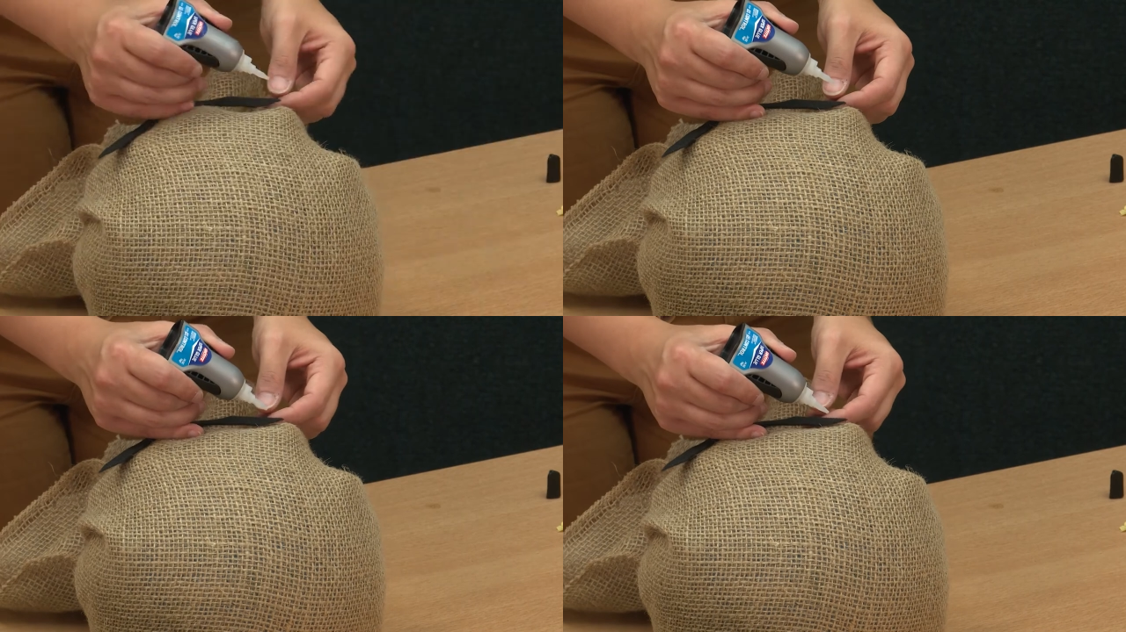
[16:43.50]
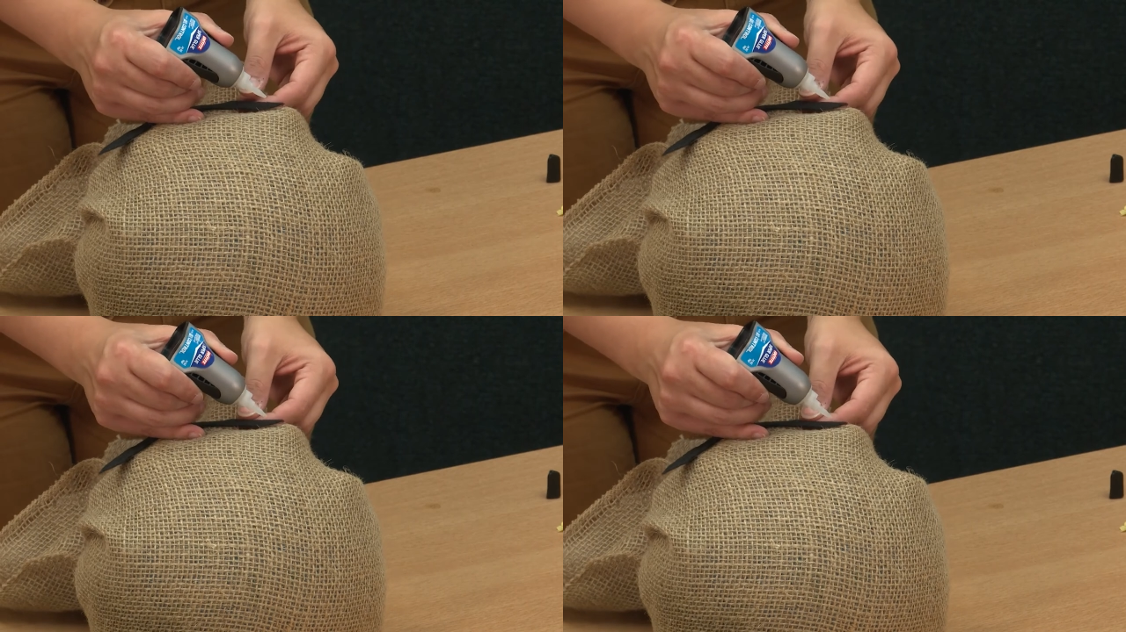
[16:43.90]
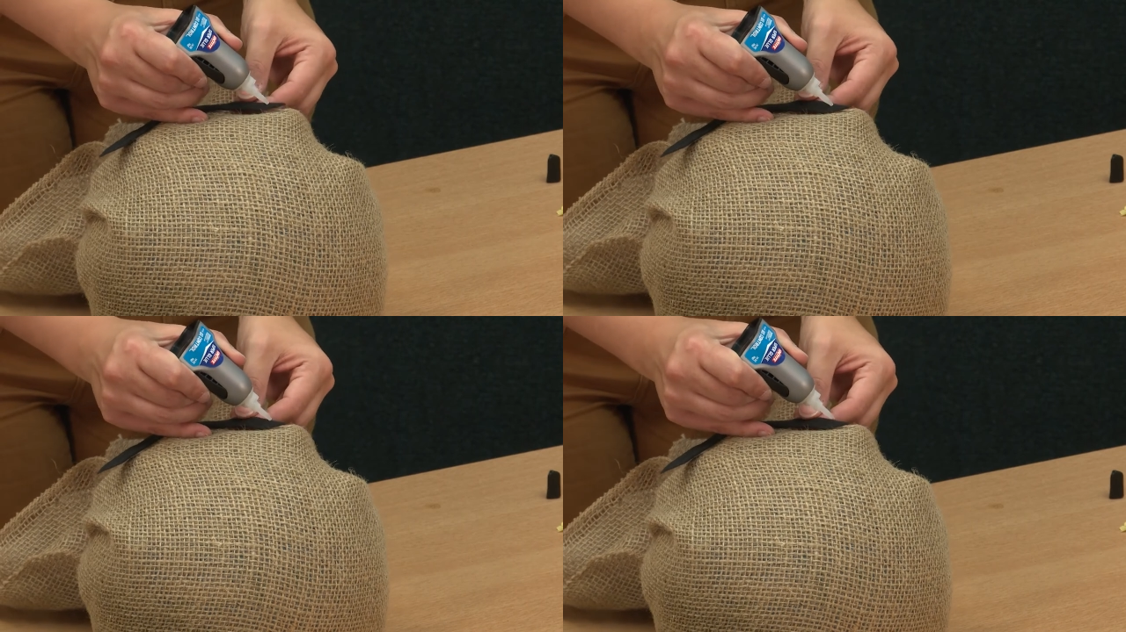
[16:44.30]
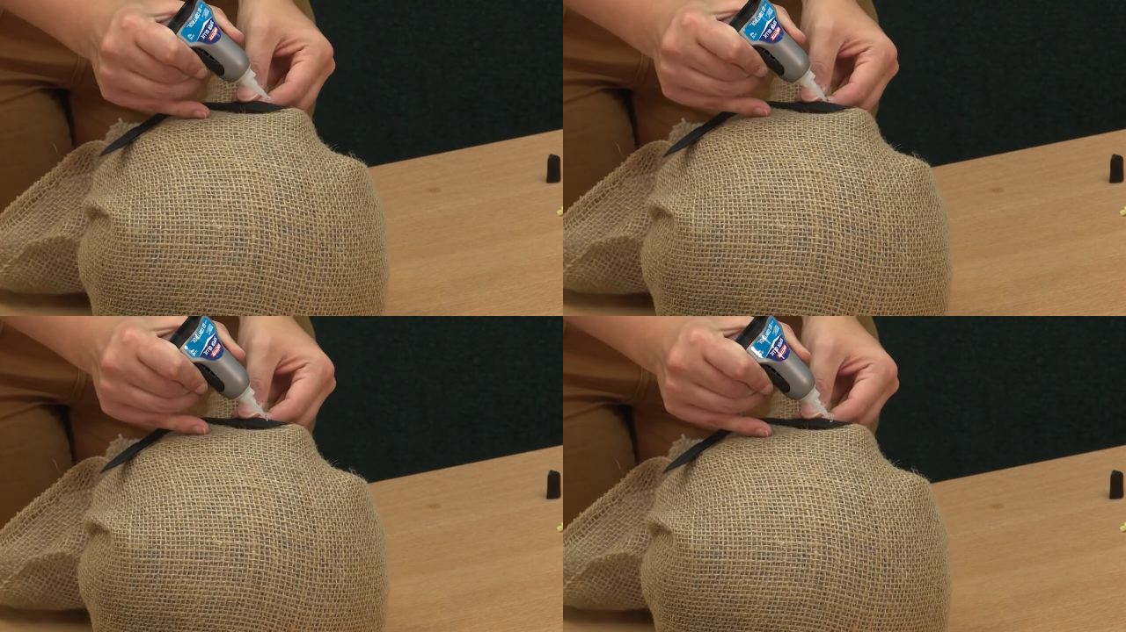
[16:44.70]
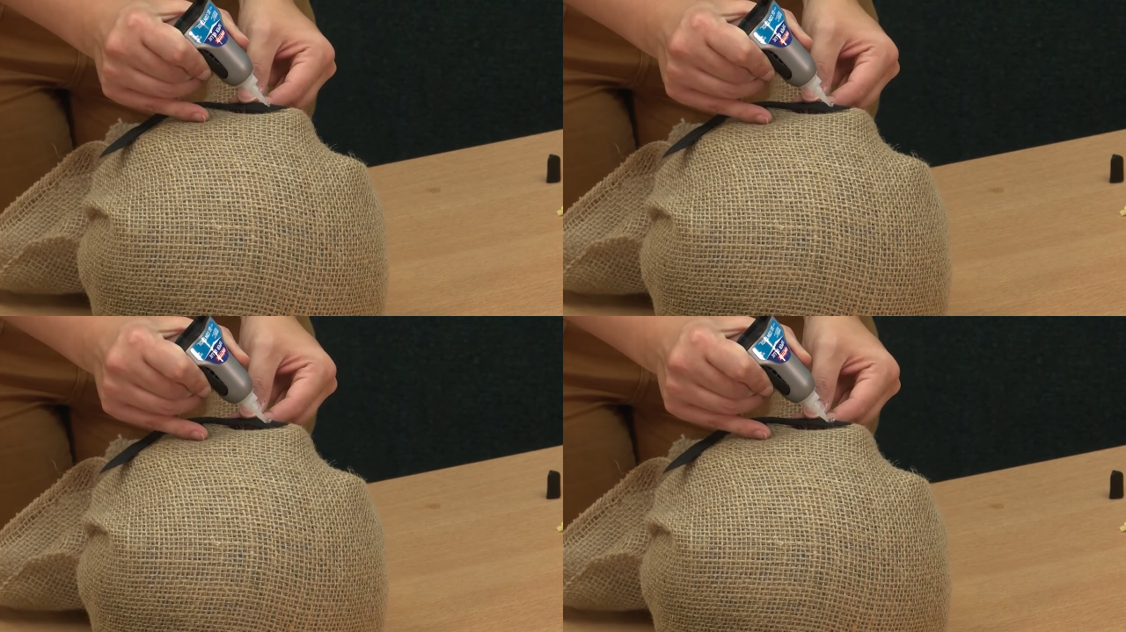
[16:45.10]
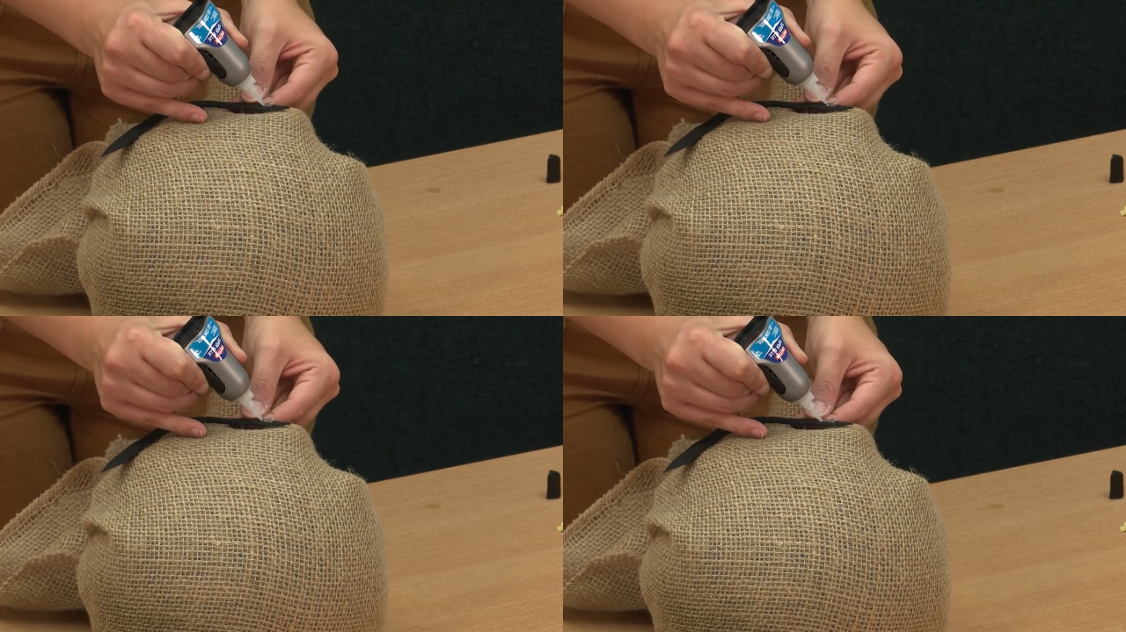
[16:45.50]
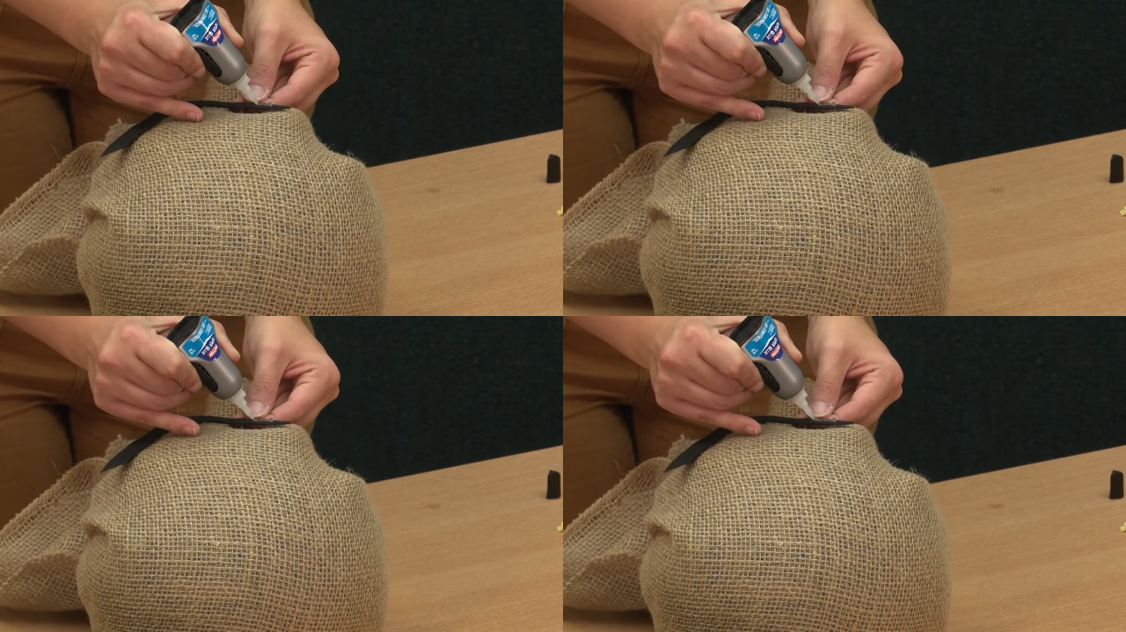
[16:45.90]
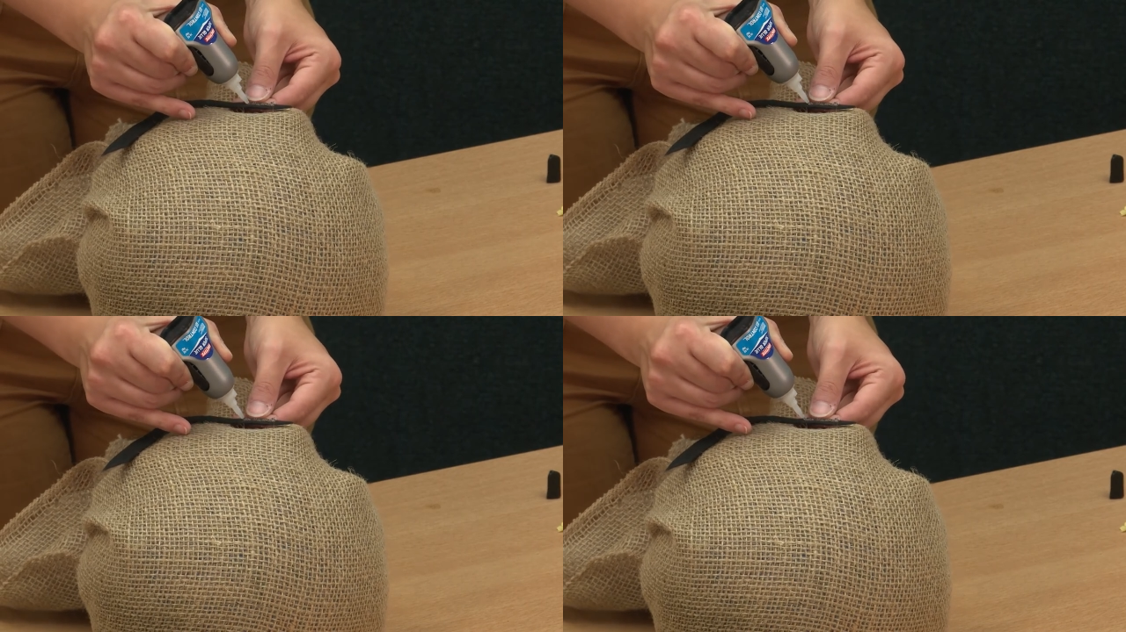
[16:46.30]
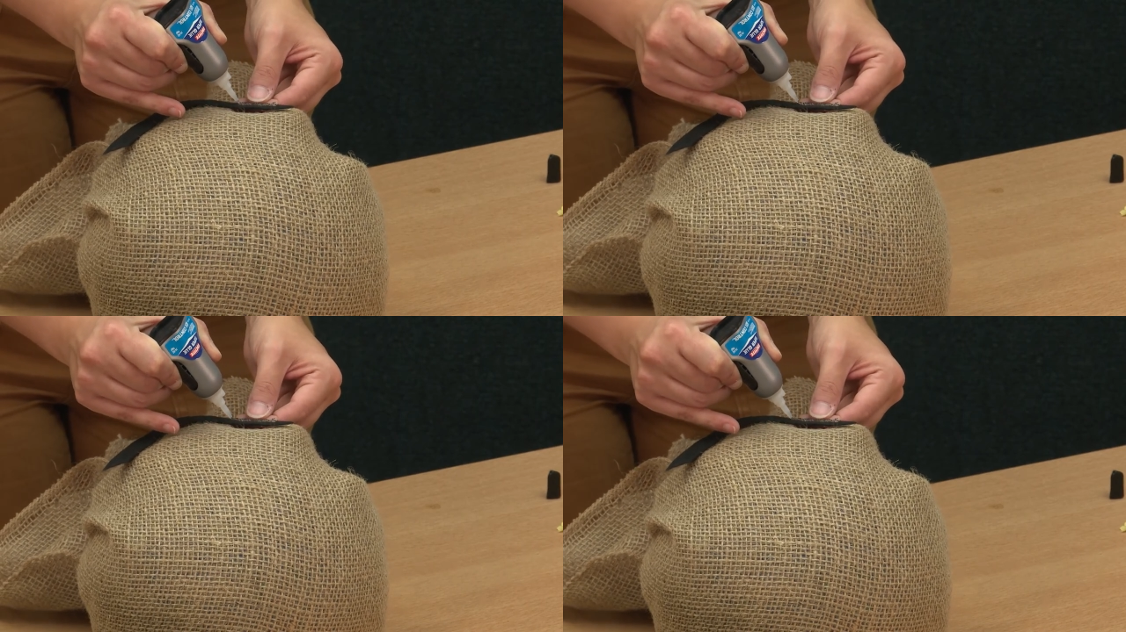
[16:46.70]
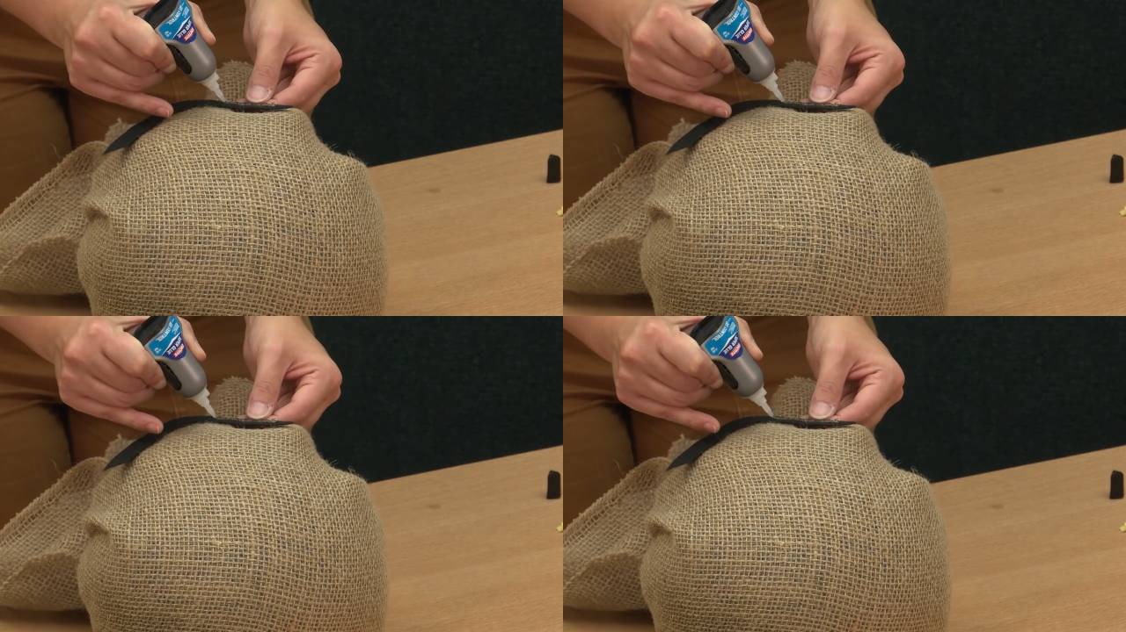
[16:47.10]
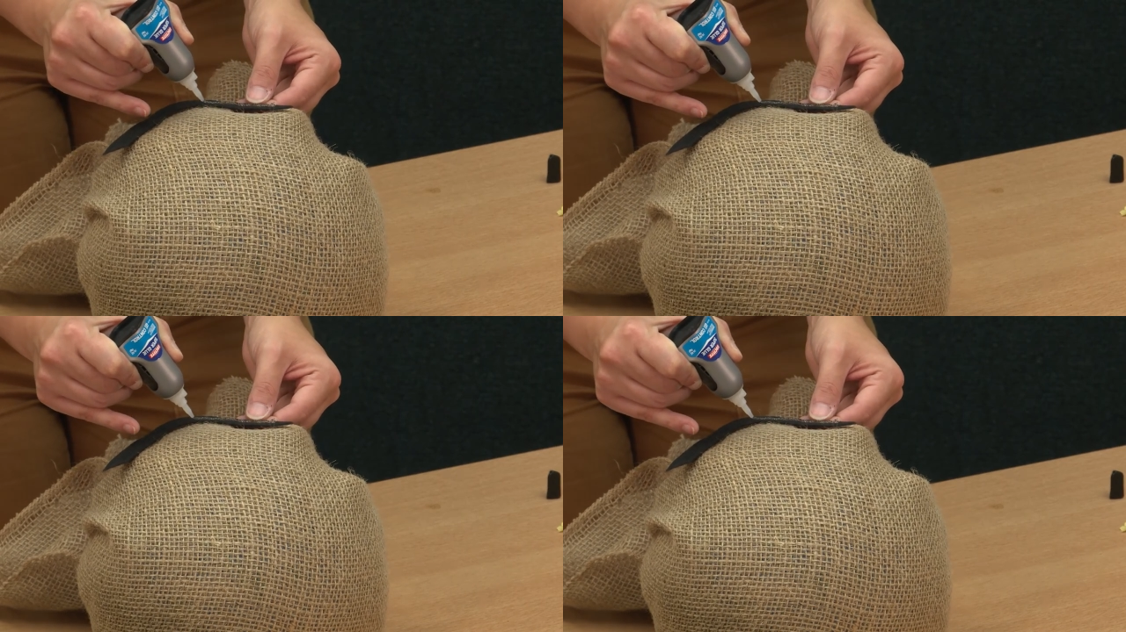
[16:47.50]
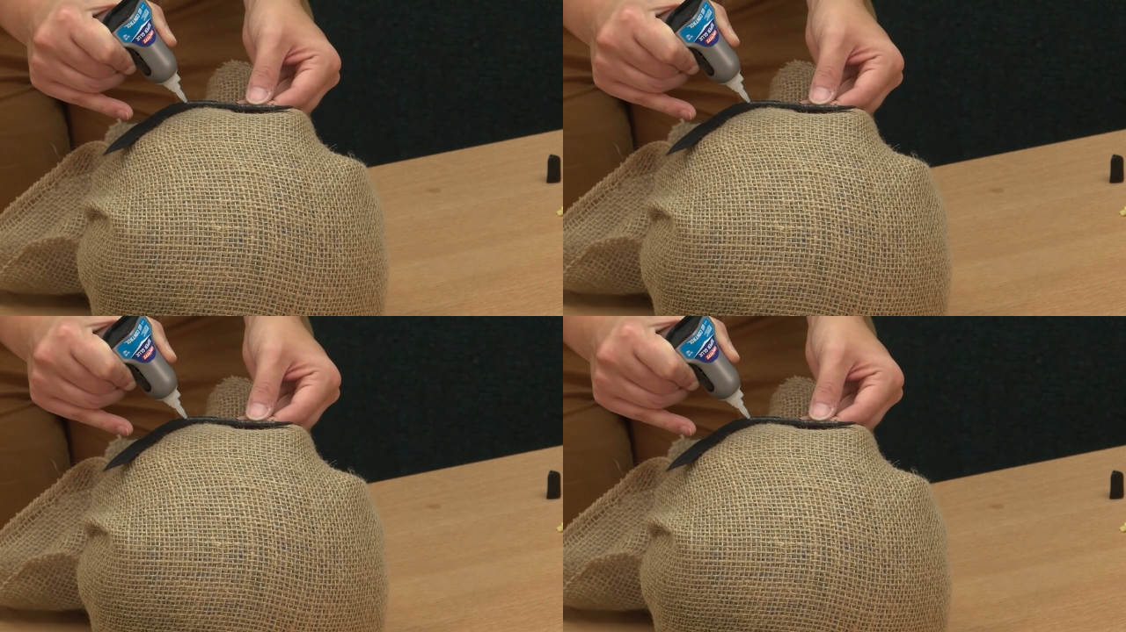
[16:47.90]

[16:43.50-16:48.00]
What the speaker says: [unreadable: no face in view]